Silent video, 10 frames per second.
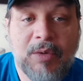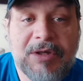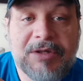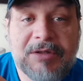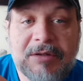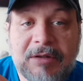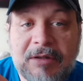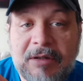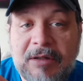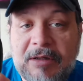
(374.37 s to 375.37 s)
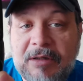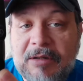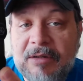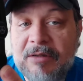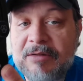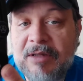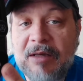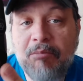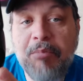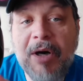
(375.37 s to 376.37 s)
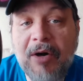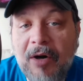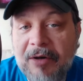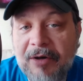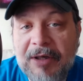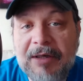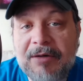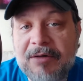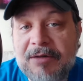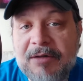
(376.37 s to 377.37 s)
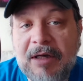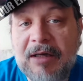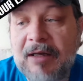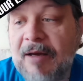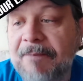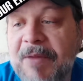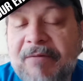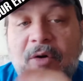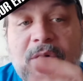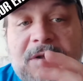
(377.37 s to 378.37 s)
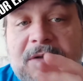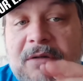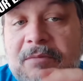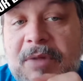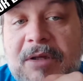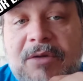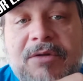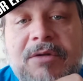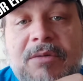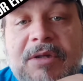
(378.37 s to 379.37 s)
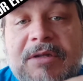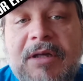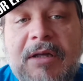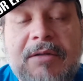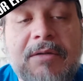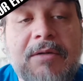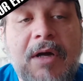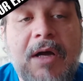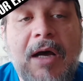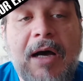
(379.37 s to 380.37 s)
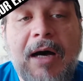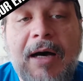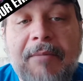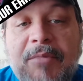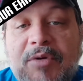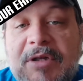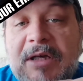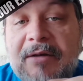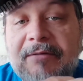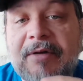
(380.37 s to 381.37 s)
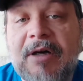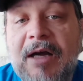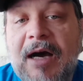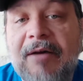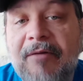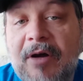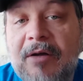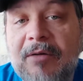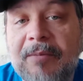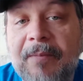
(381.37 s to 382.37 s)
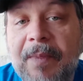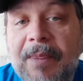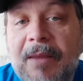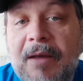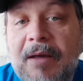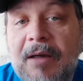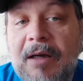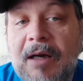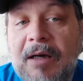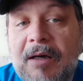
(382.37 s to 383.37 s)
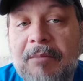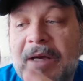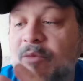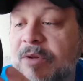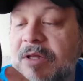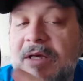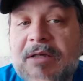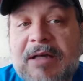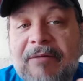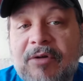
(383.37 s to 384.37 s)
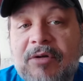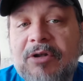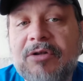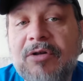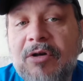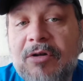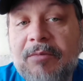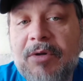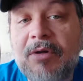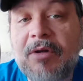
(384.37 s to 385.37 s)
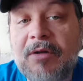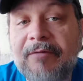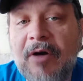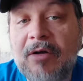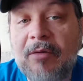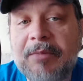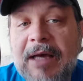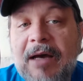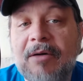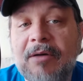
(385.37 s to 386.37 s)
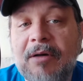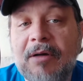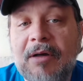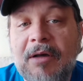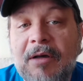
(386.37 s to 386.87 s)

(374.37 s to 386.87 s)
which it's like butter on your ears. And I've always been used to listening to music at a very high volume. And with these, I've learned to turn the volume down.